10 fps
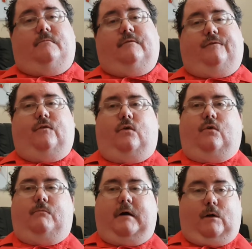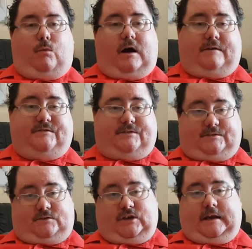for my
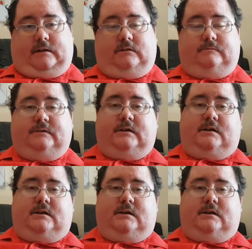wife's channel.